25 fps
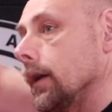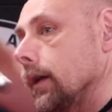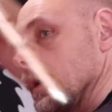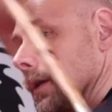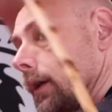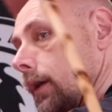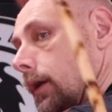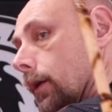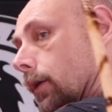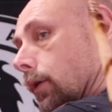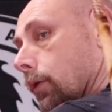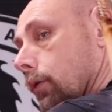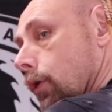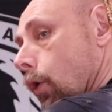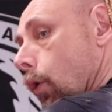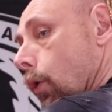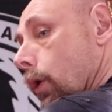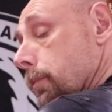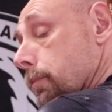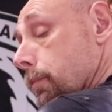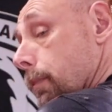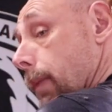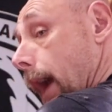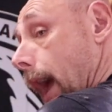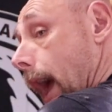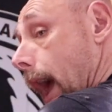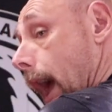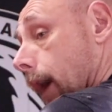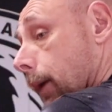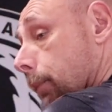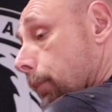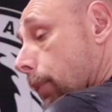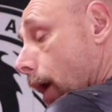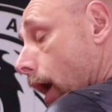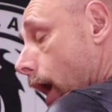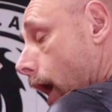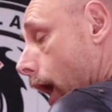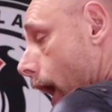you know, going
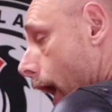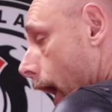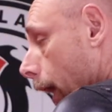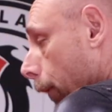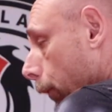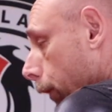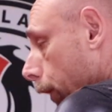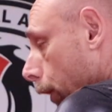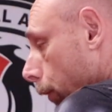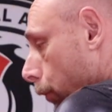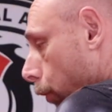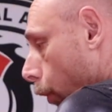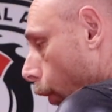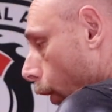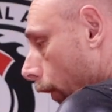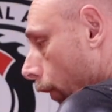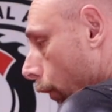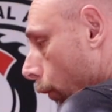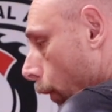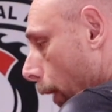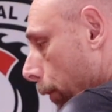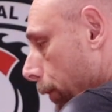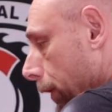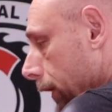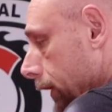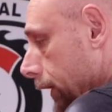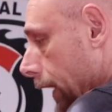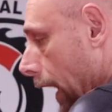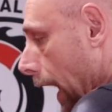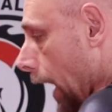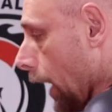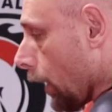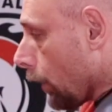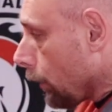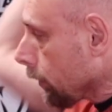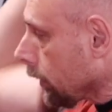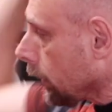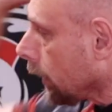back behind where you're pointing the weapon
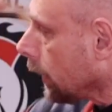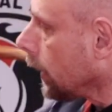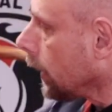down.